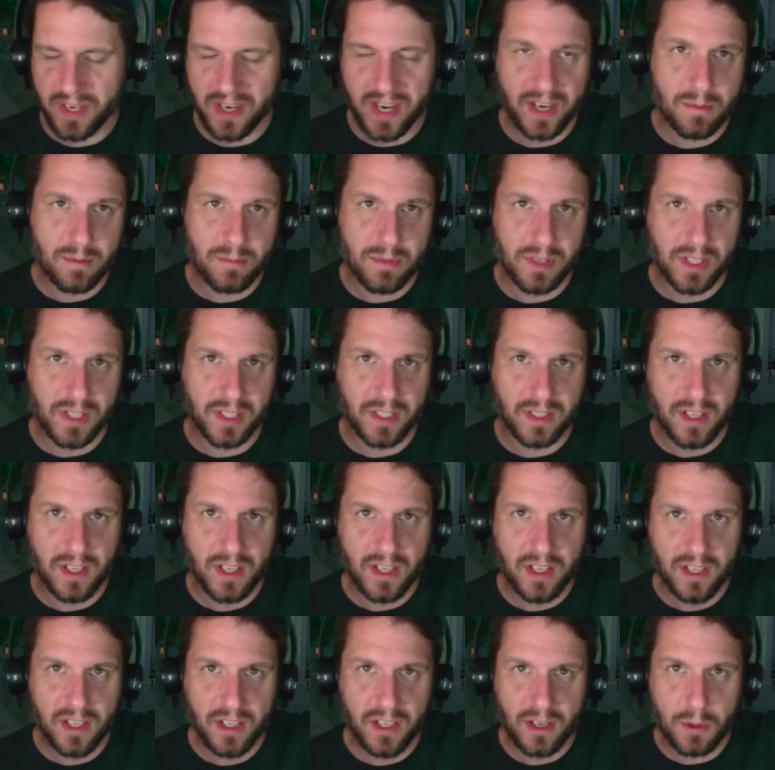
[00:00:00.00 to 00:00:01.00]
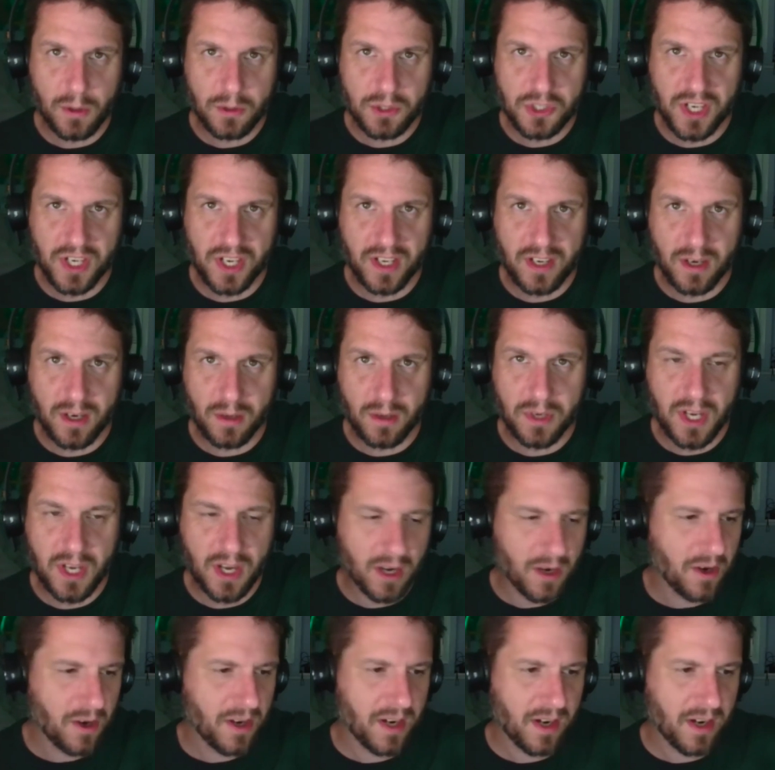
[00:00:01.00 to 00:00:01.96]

and I can be like, "Oh shit, here we go."